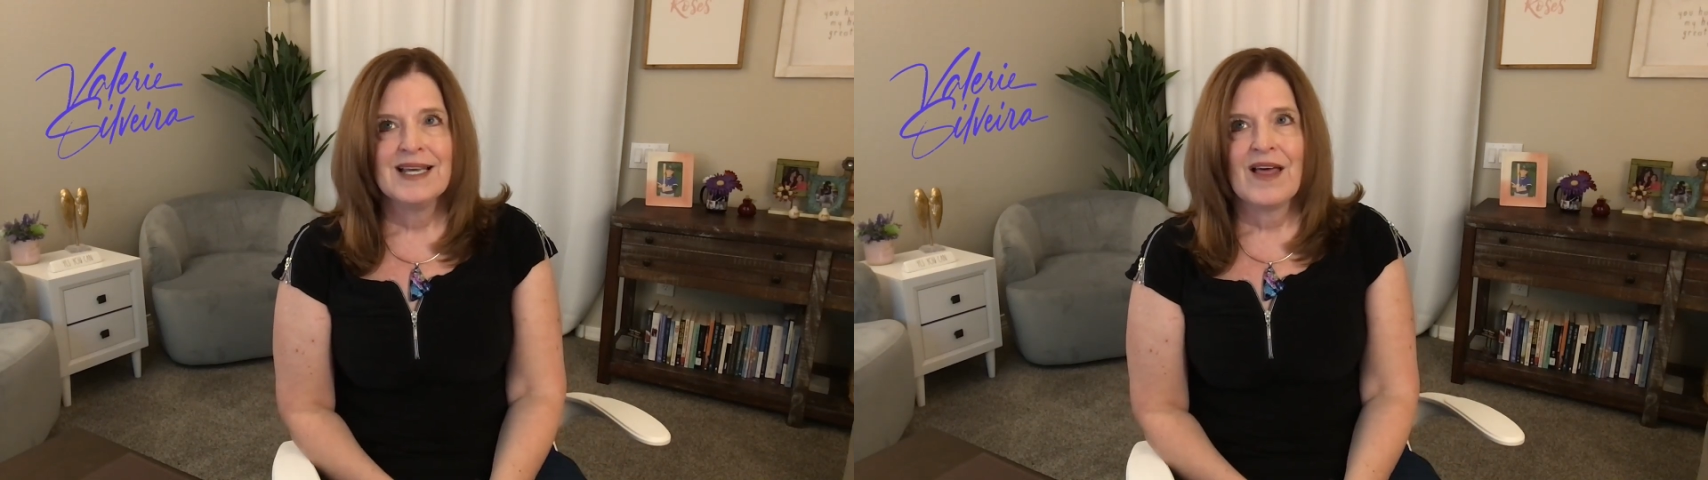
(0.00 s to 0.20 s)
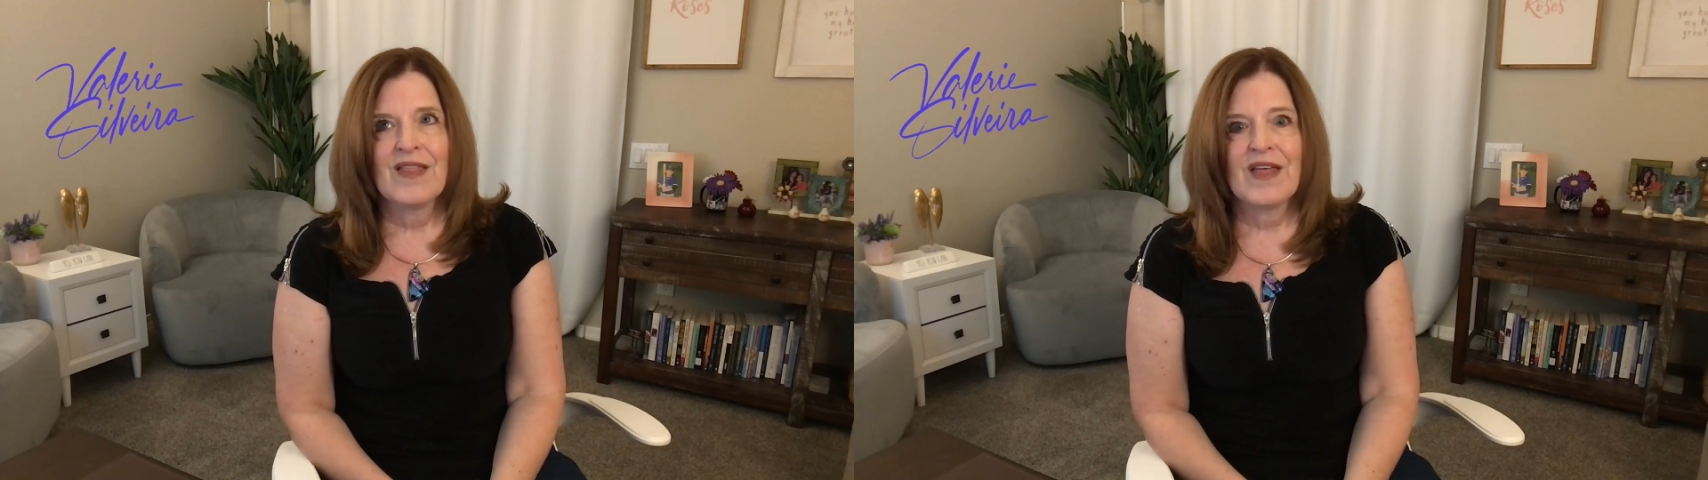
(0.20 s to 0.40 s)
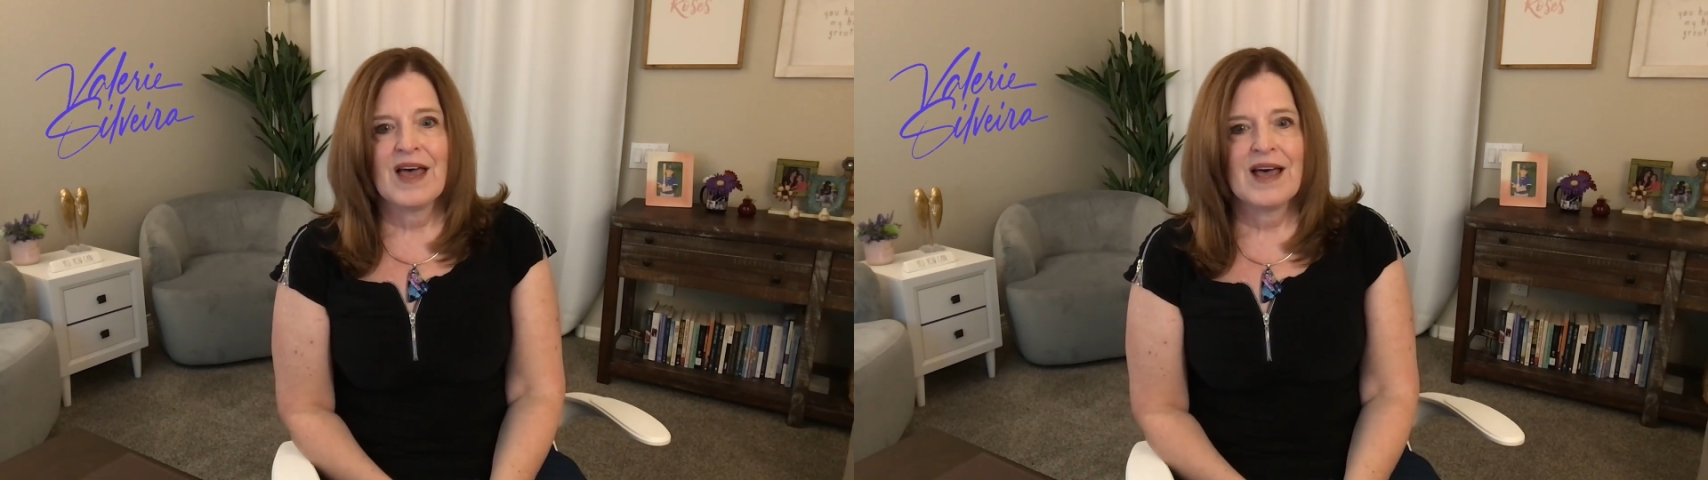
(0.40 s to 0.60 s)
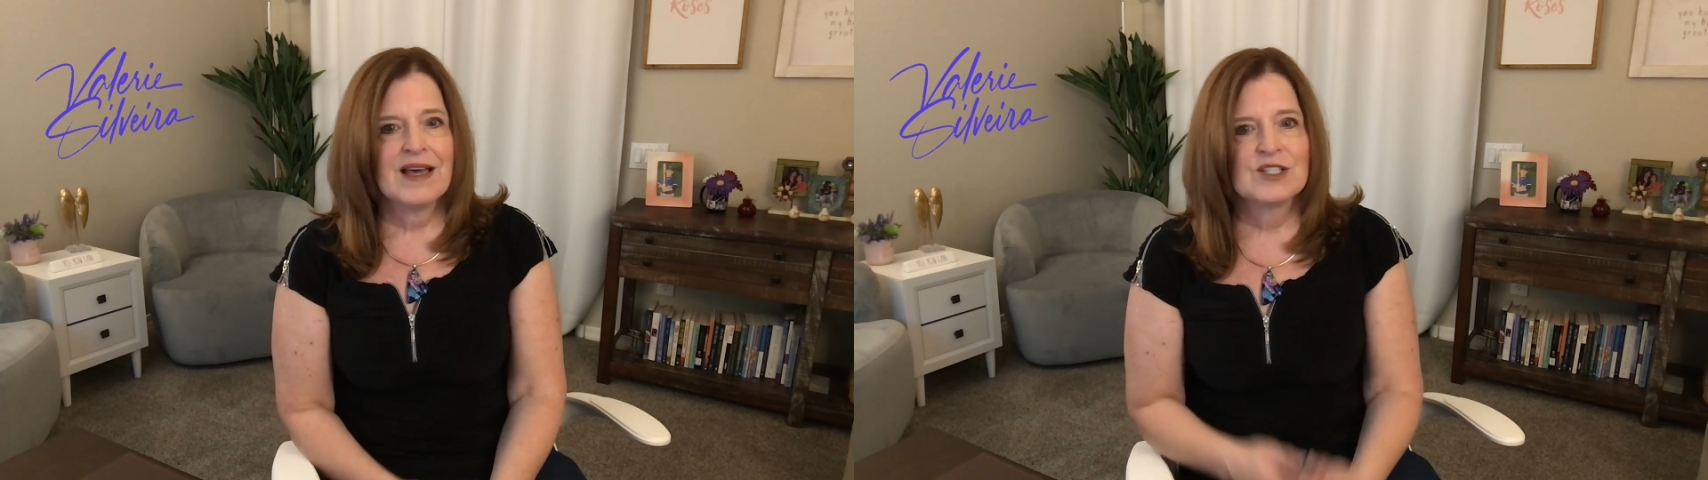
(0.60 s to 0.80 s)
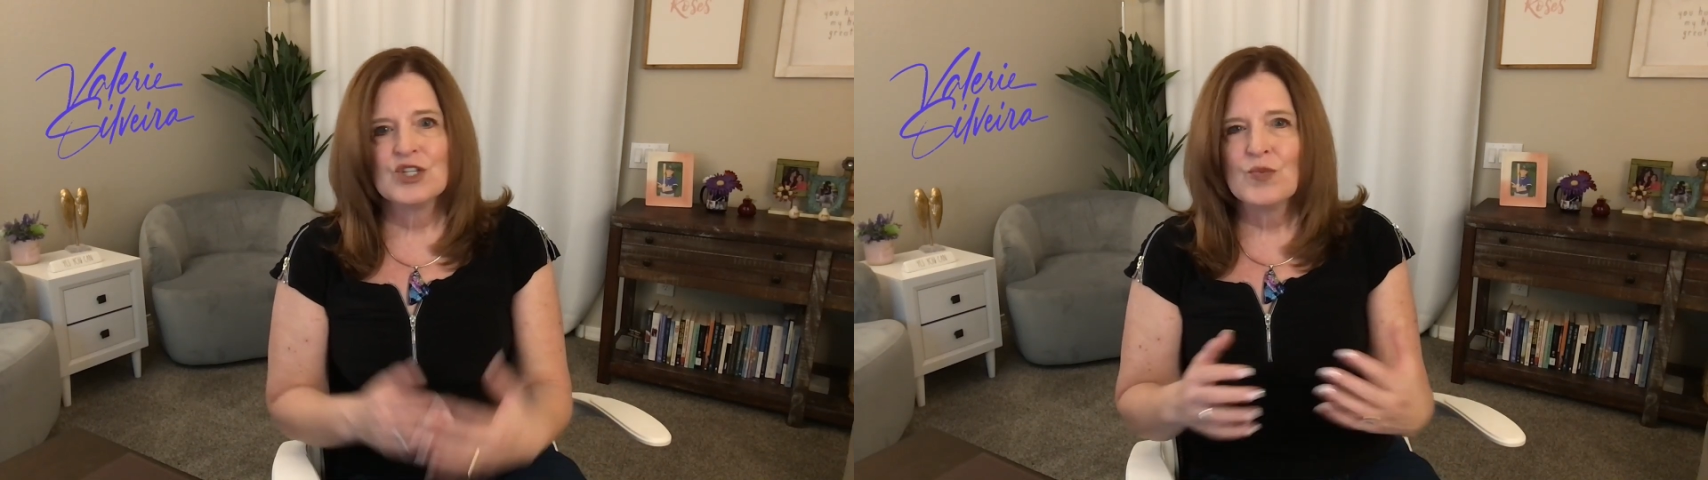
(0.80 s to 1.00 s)

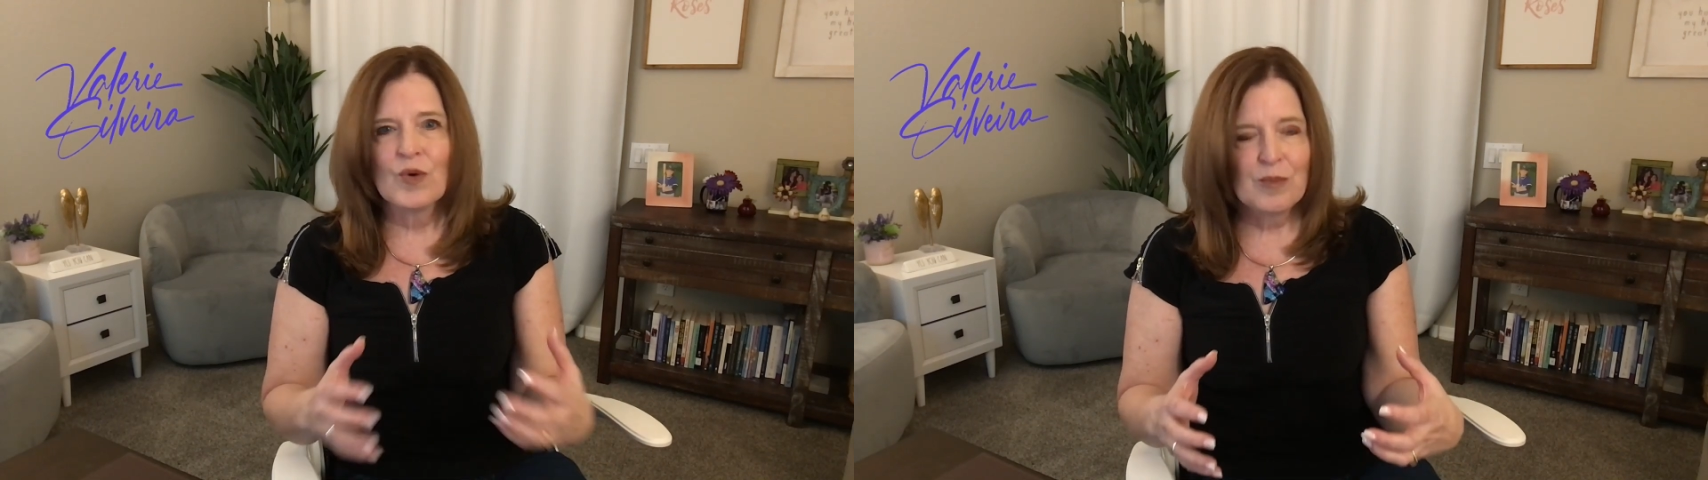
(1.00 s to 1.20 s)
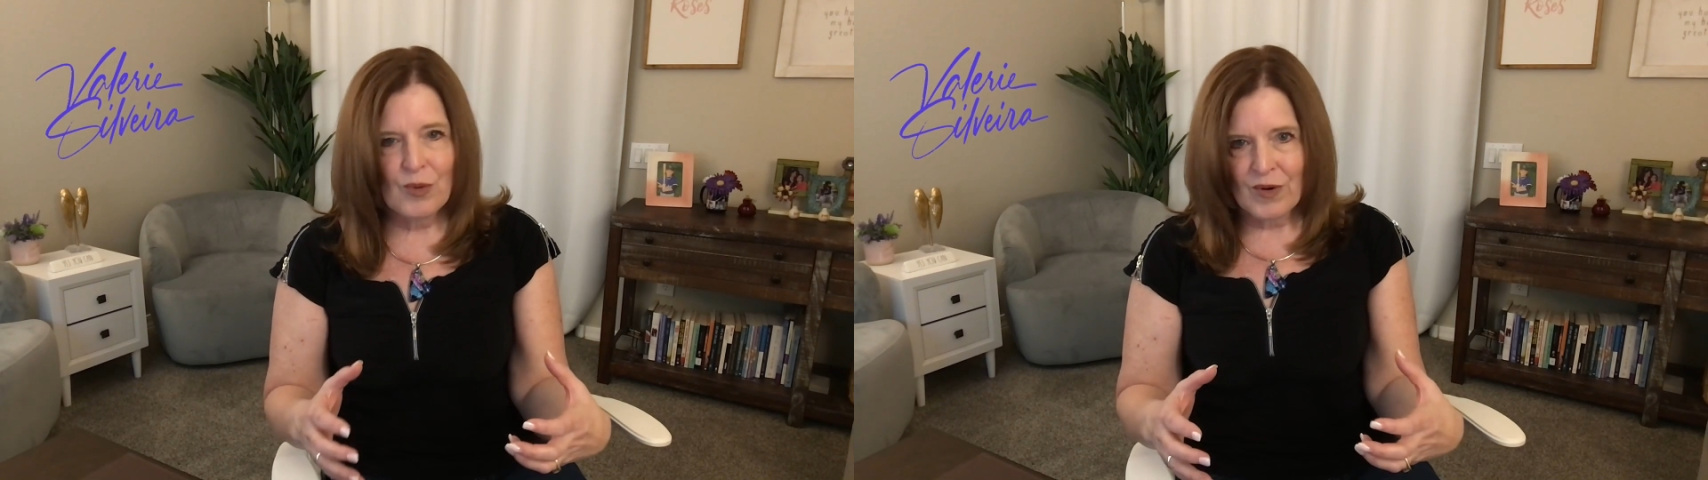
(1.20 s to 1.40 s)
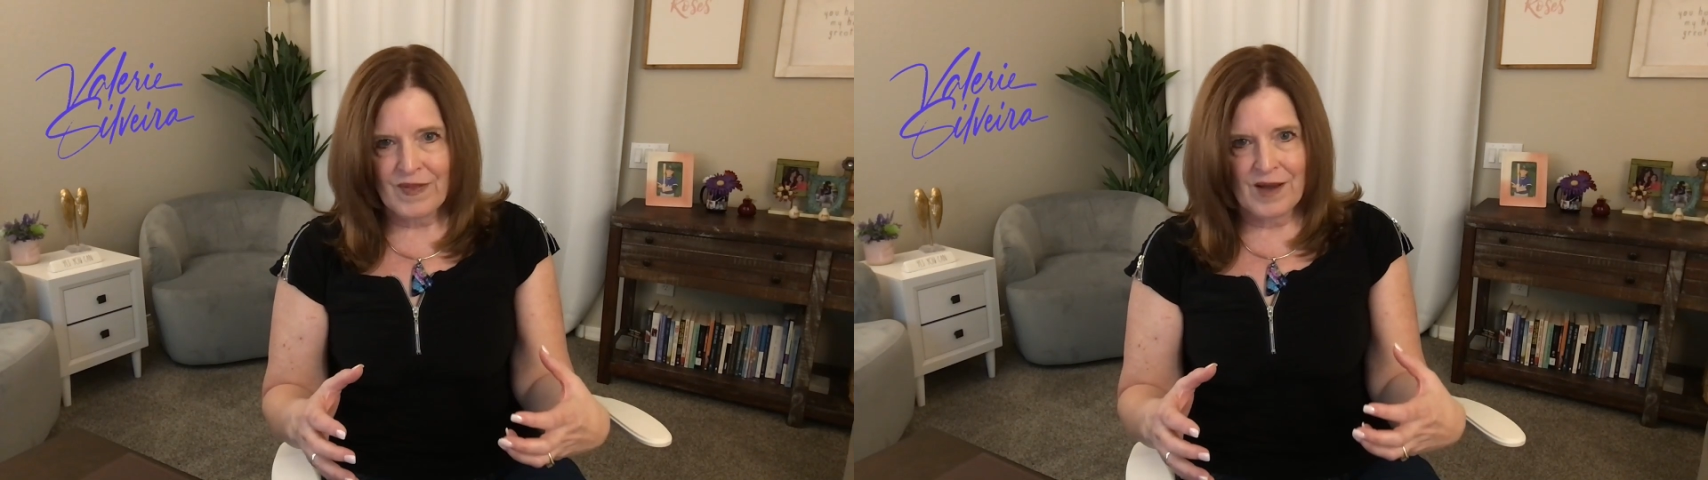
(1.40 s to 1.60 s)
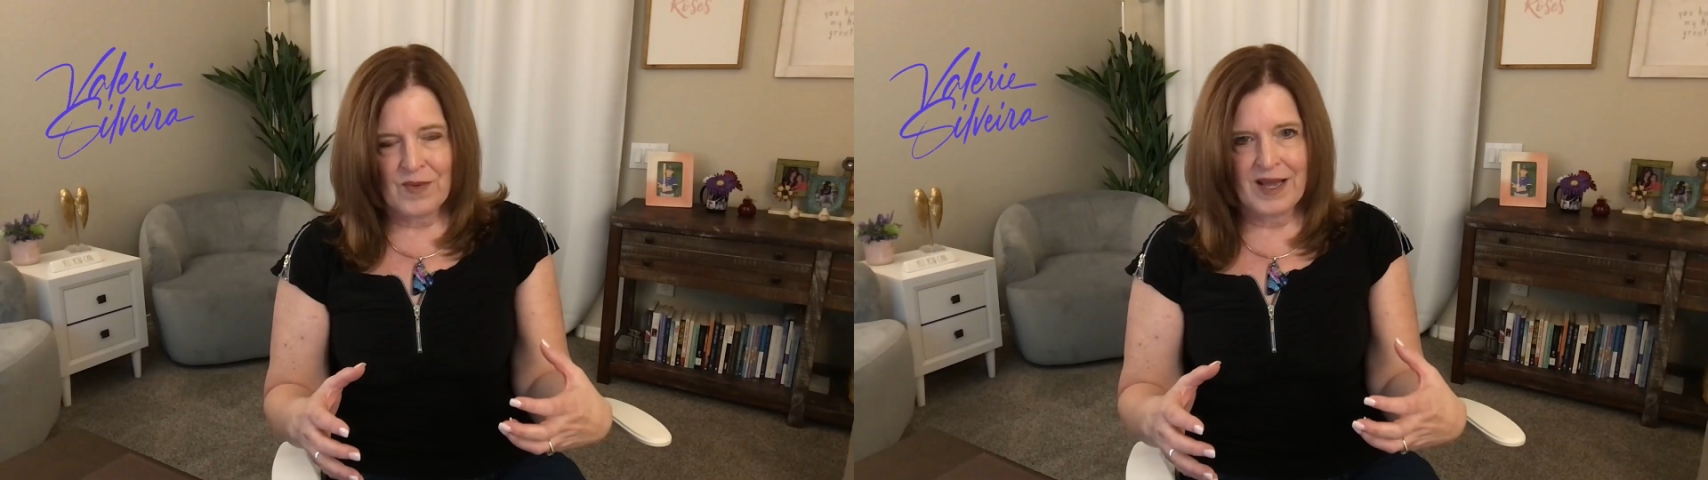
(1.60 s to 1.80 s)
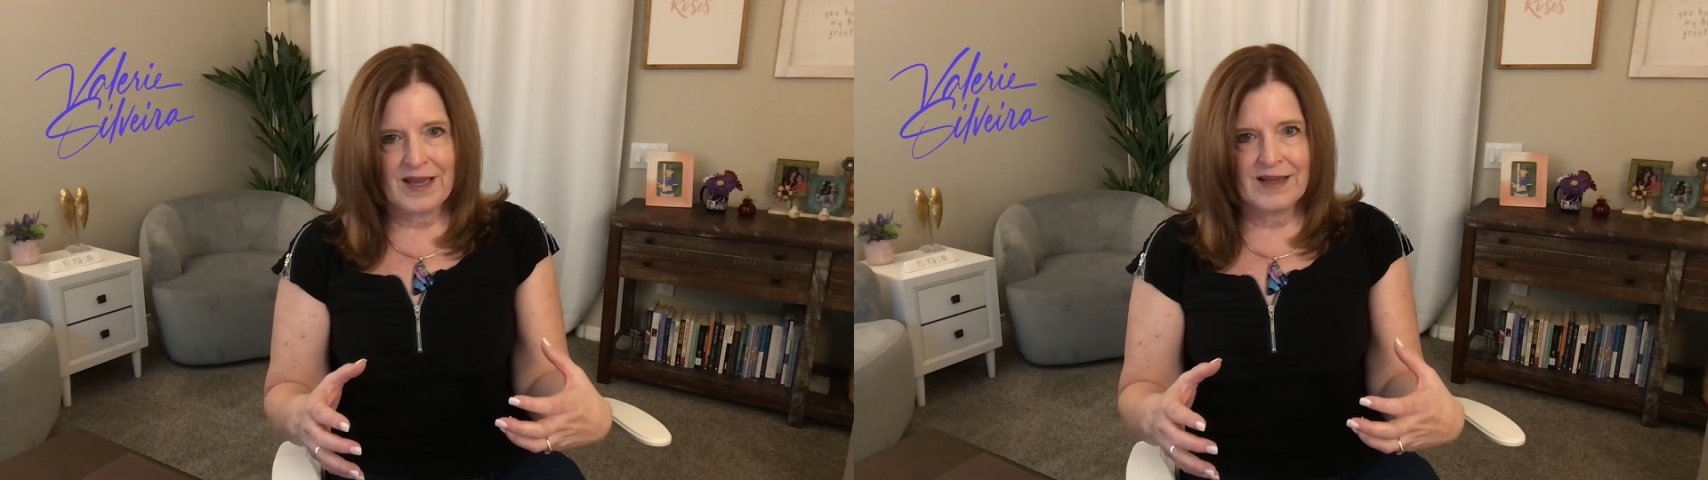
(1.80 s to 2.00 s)
That you weren't born that
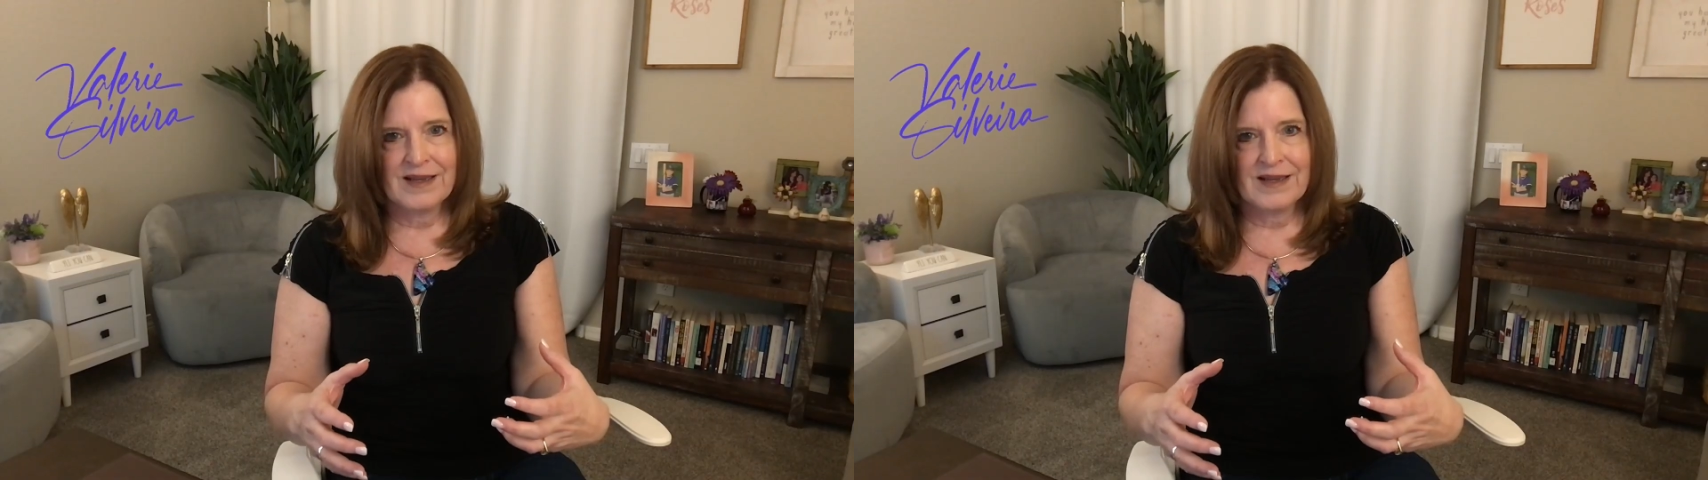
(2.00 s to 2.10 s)
way?